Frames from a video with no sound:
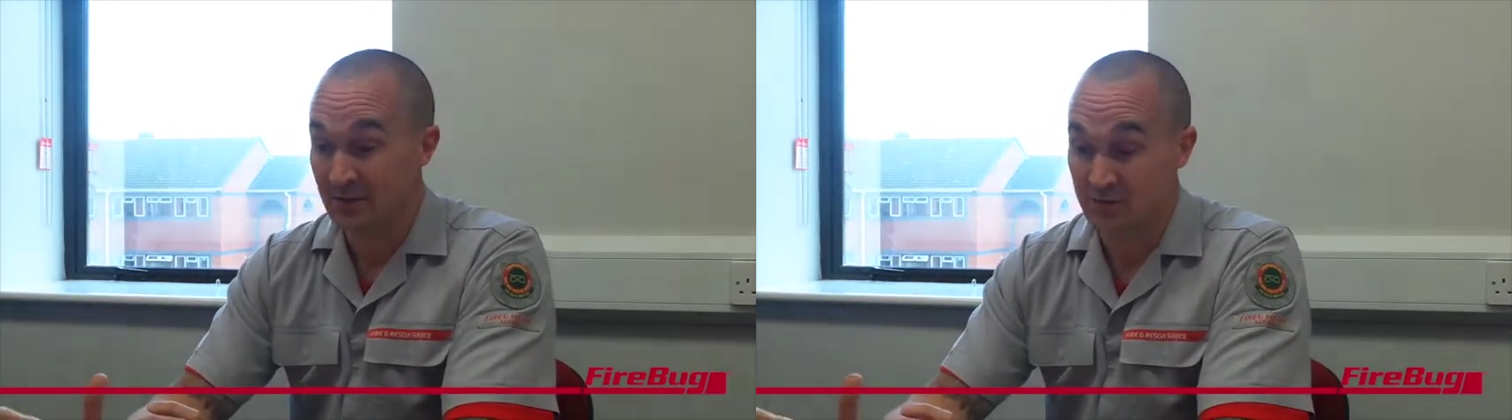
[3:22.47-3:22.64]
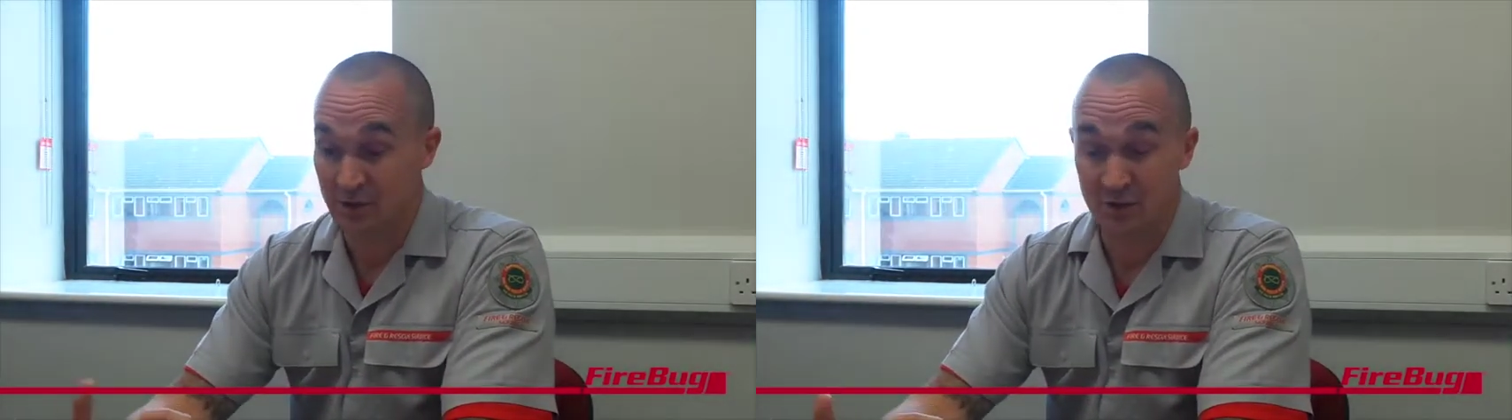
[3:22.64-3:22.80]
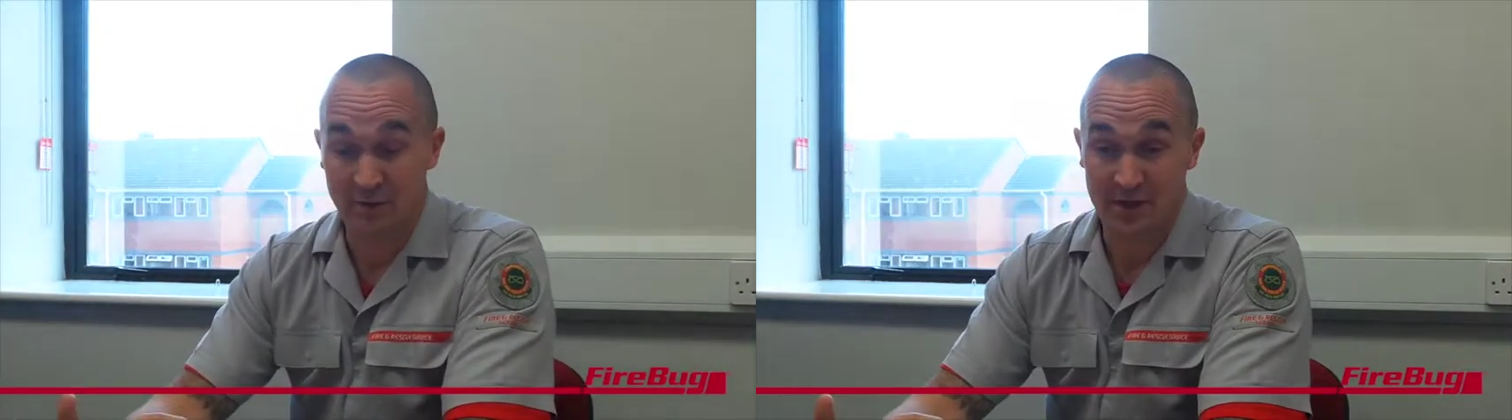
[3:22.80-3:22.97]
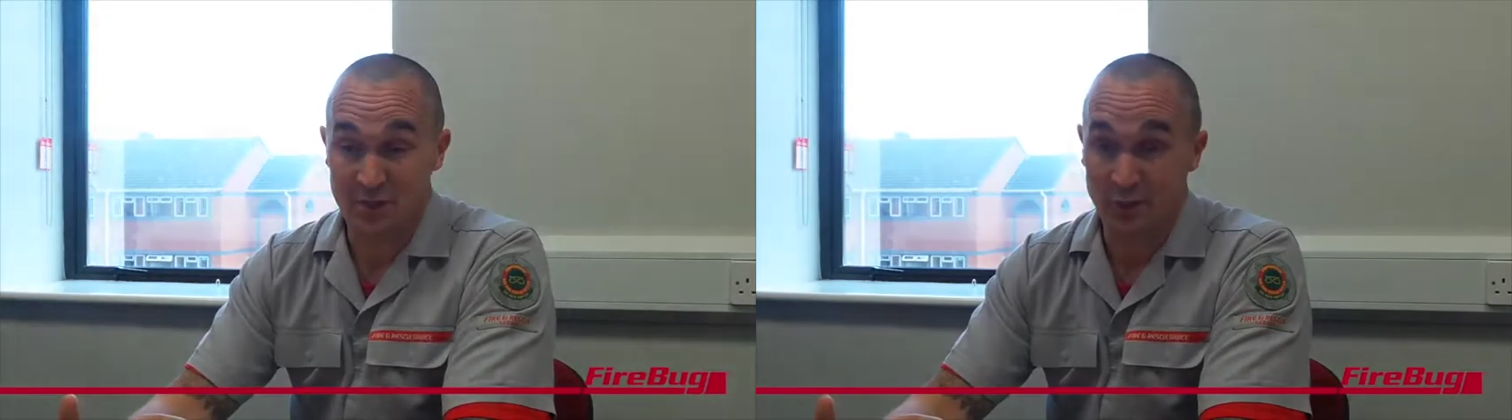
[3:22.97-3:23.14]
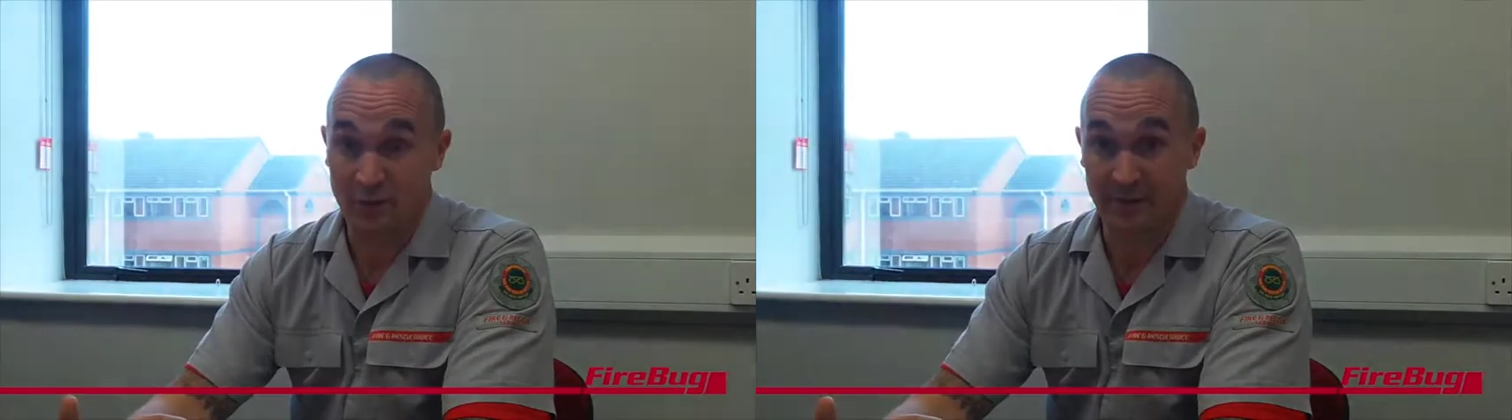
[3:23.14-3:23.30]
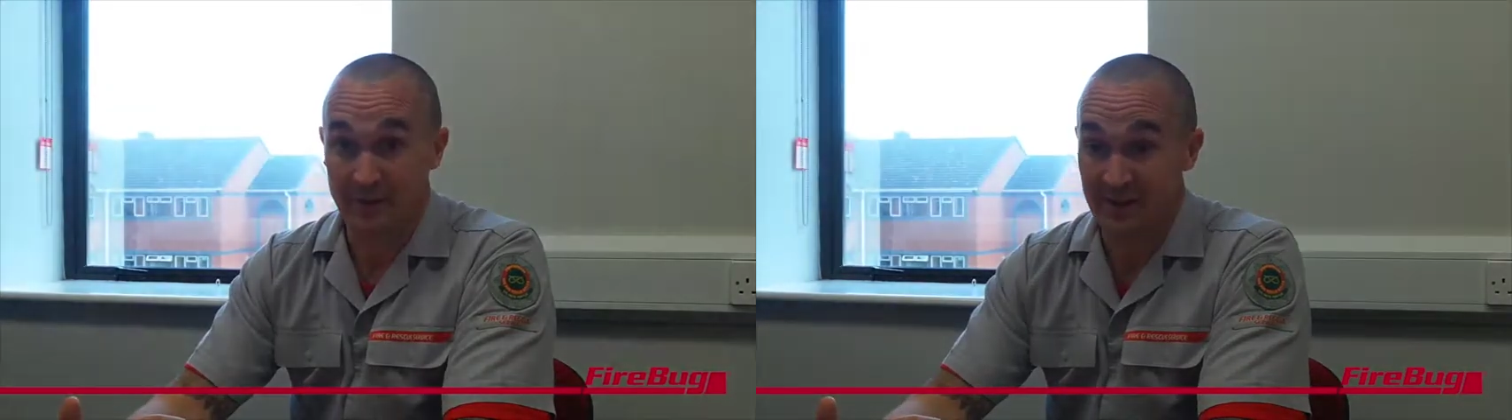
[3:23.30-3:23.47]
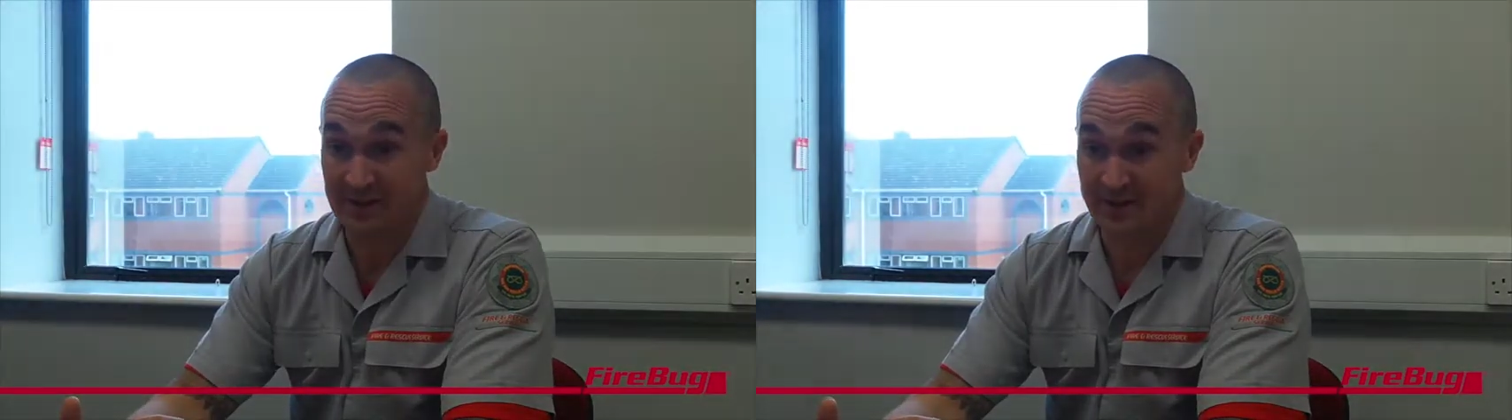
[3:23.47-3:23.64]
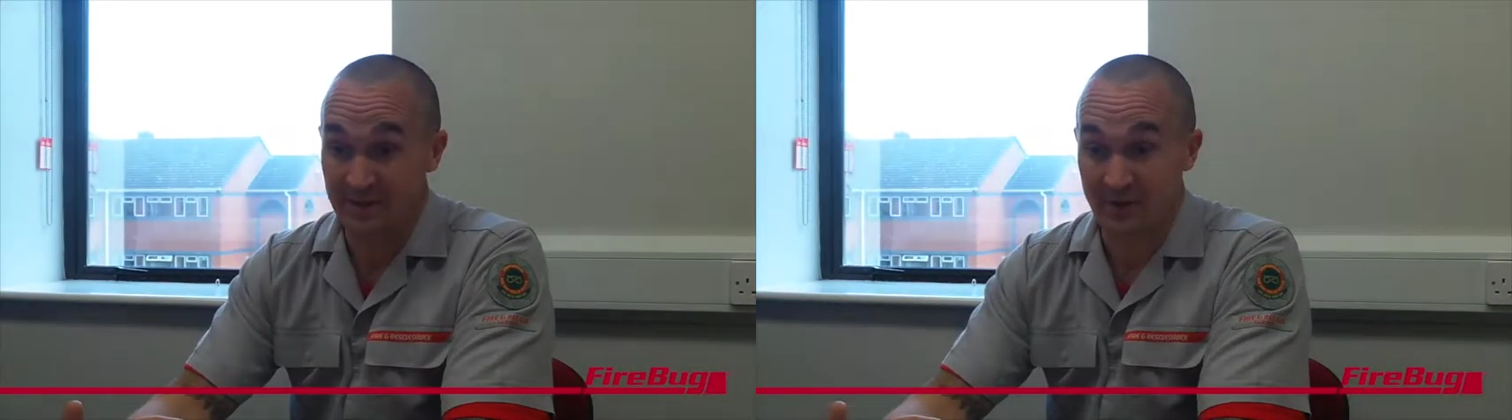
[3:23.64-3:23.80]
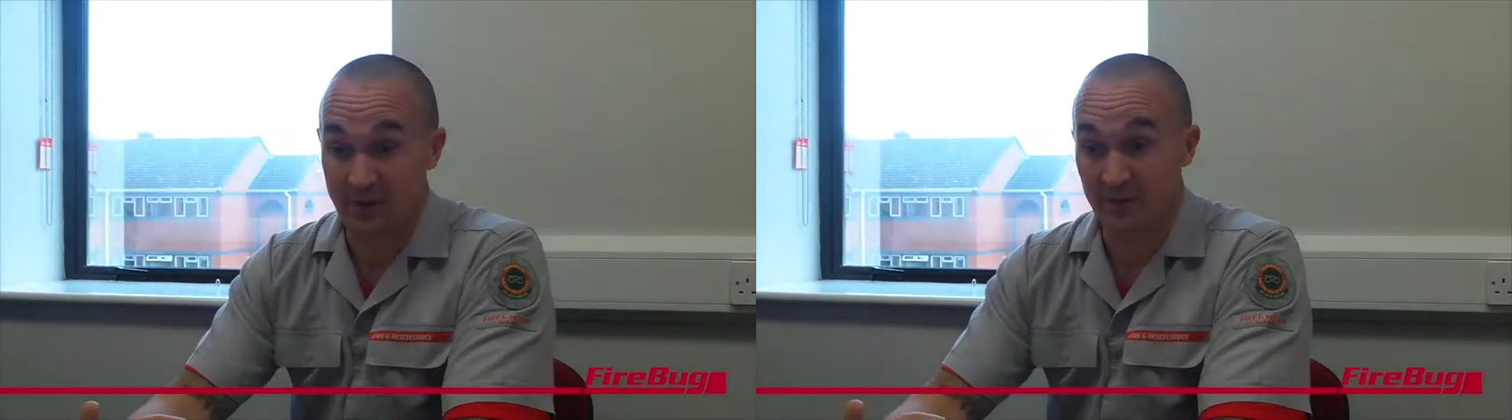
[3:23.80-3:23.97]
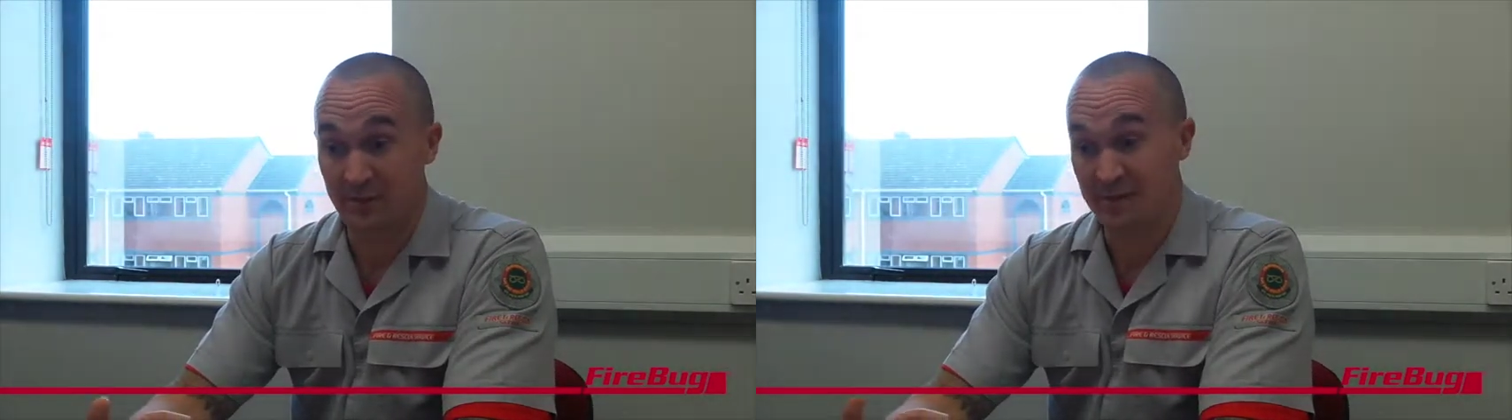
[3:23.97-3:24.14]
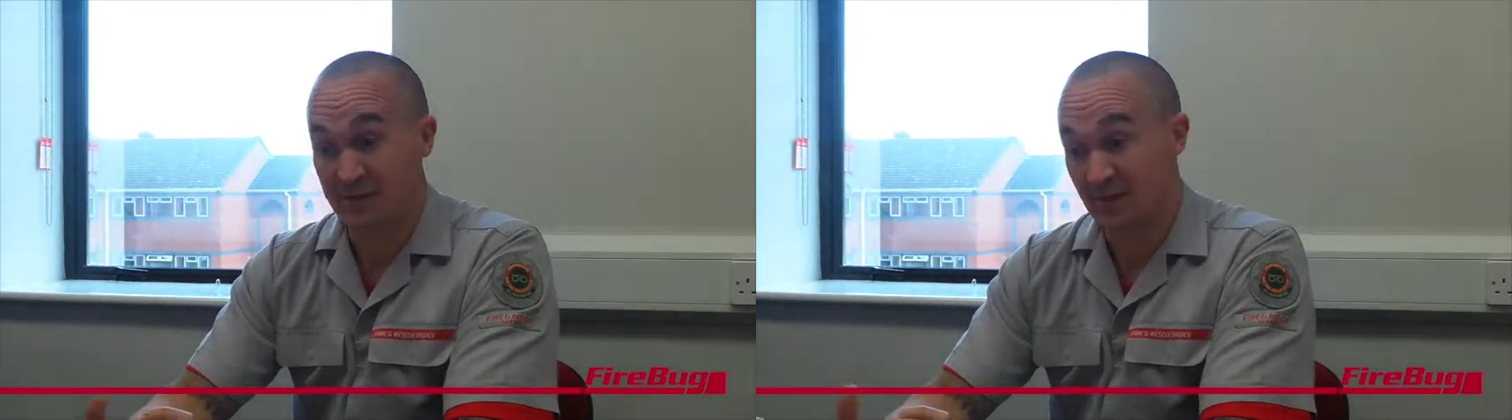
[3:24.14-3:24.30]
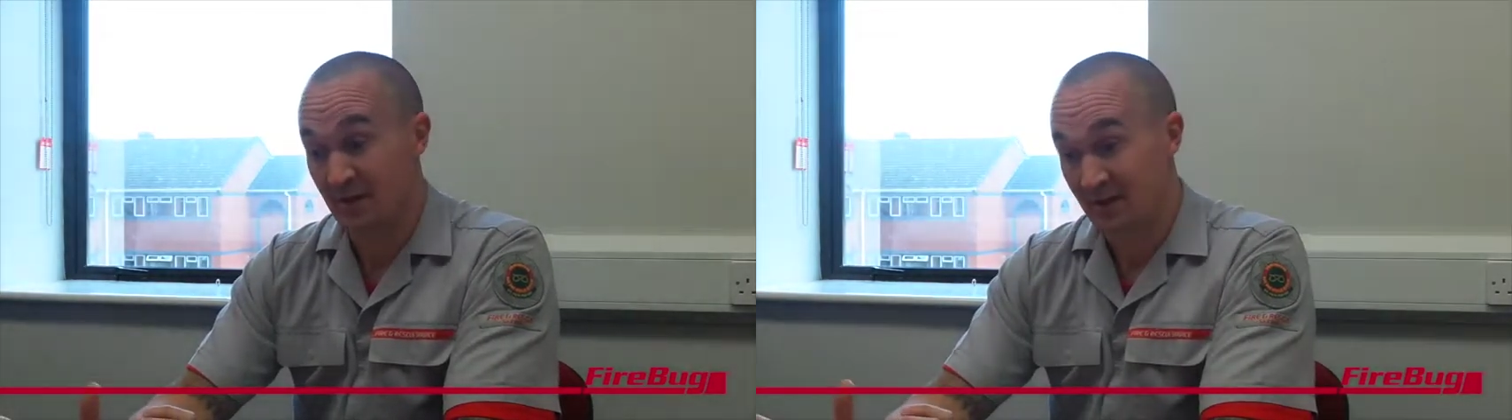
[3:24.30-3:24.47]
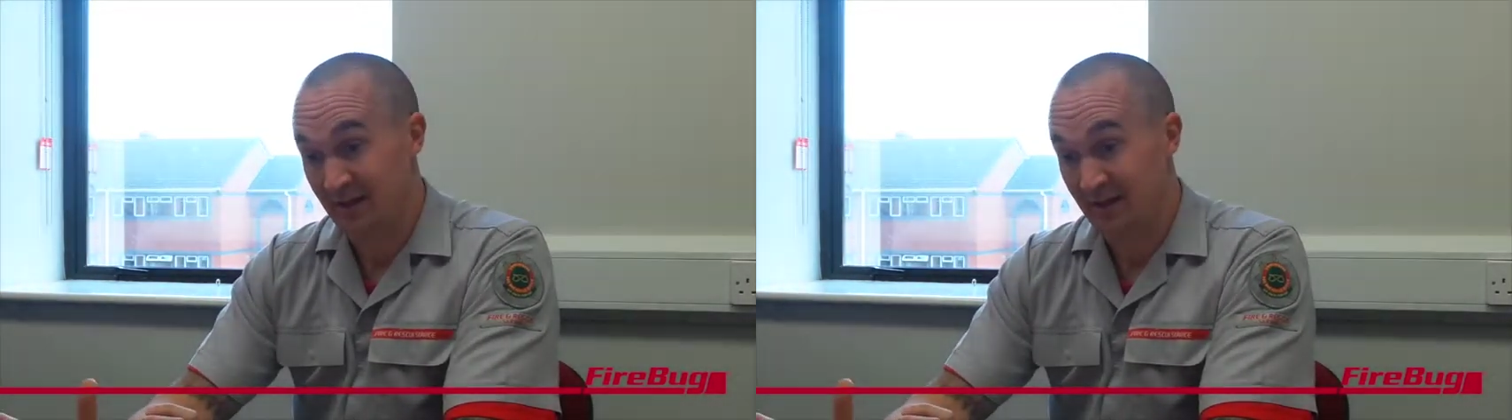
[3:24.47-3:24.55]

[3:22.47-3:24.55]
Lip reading: Too much water in these environments